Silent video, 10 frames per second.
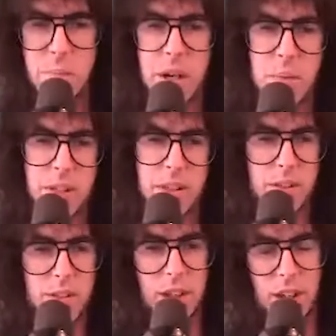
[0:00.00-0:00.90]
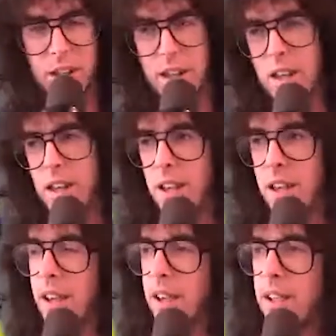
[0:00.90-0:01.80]
Puppets,
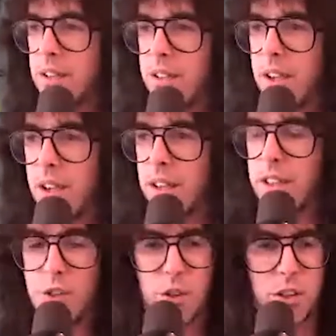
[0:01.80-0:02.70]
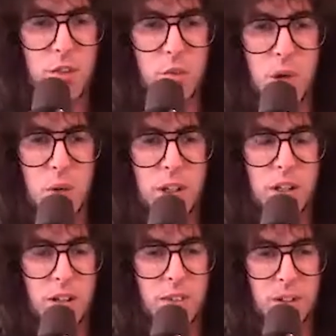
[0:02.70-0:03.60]
and they do a David Bowie
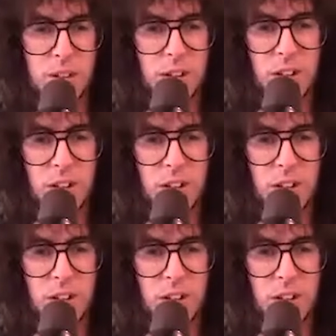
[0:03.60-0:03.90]
cover,